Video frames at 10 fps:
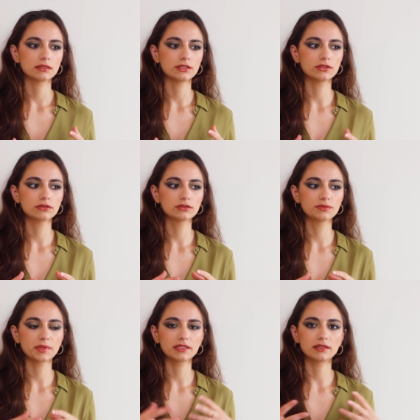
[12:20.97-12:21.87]
You
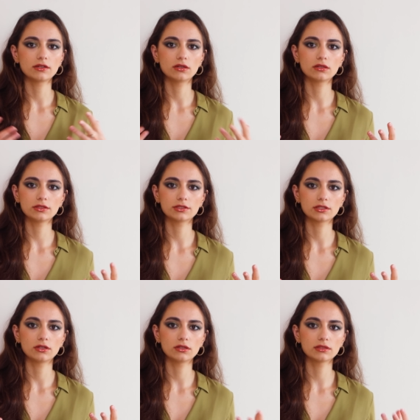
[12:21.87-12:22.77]
spend your
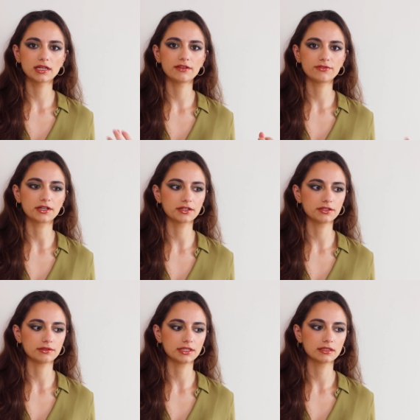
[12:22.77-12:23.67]
whole life
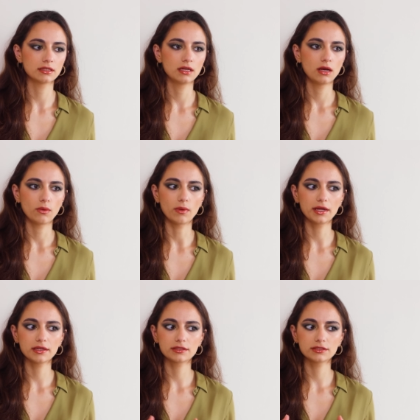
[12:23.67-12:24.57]
arguing.
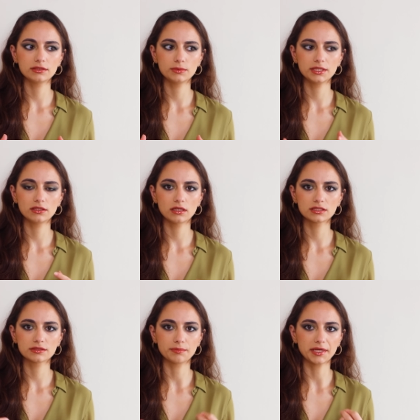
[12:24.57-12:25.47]
Why aren't we
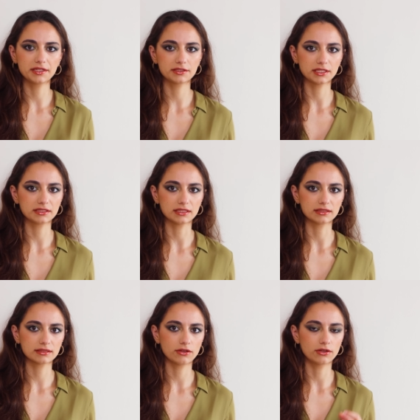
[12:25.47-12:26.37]
not better at
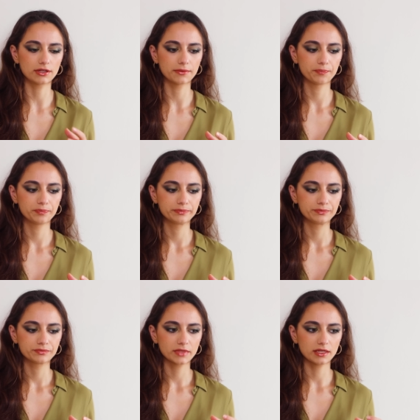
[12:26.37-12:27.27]
it? Or
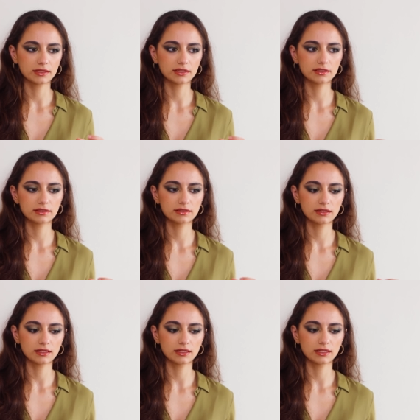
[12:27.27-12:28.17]
another
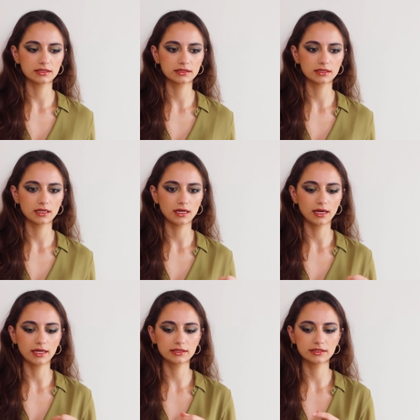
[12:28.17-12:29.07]
thing is,
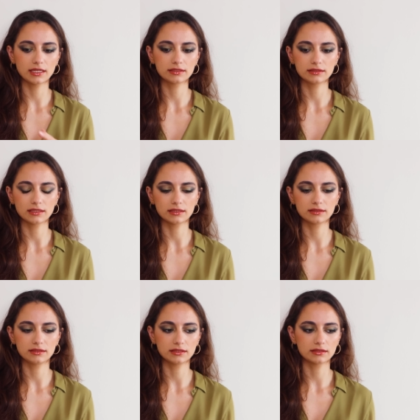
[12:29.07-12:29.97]
I said that
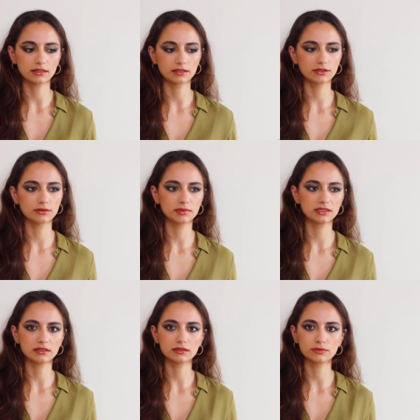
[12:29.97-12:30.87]
this
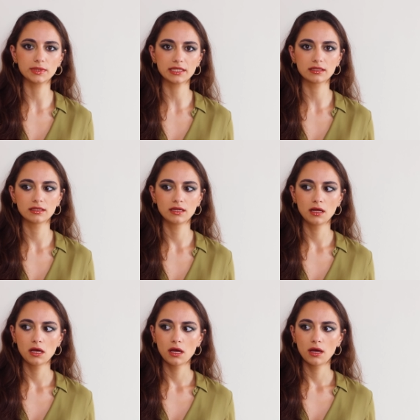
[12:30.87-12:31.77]
argument is weak,
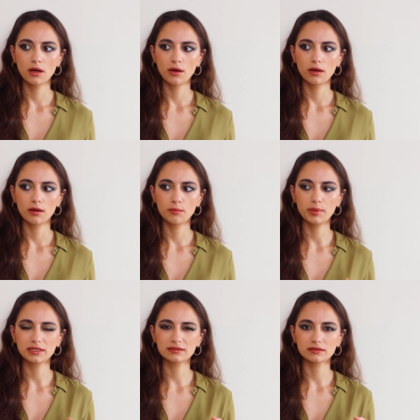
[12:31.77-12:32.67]

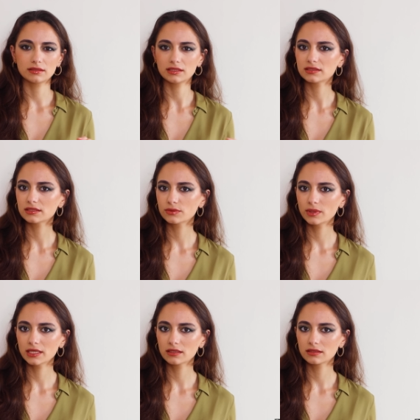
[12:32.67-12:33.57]
but is it weak?